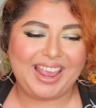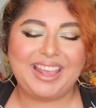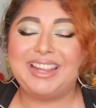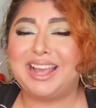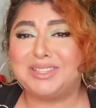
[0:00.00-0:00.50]

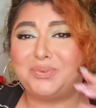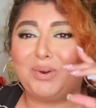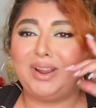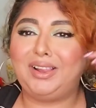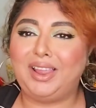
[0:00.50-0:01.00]
And that's
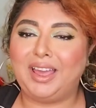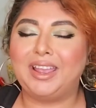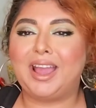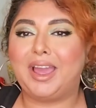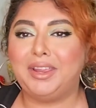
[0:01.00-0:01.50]
what I
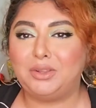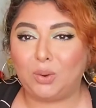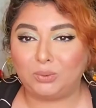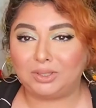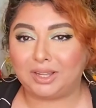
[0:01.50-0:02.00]
like. I
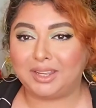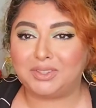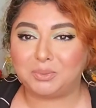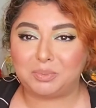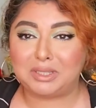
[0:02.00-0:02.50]
don't
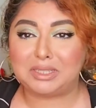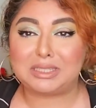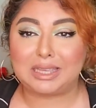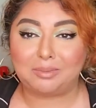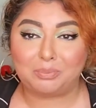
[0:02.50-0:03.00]
like to be the
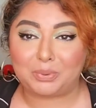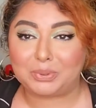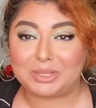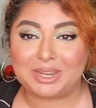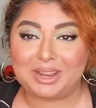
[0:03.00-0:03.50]
same
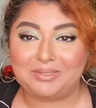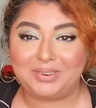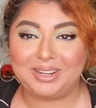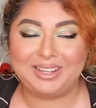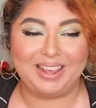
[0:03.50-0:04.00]
person
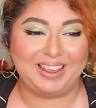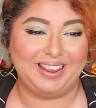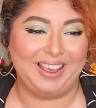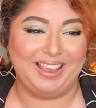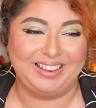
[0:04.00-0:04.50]
every
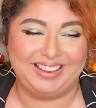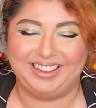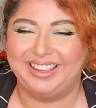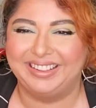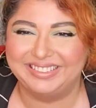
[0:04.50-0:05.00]
day, I
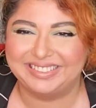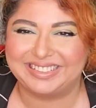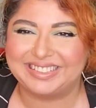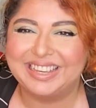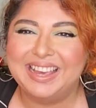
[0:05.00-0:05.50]
guess.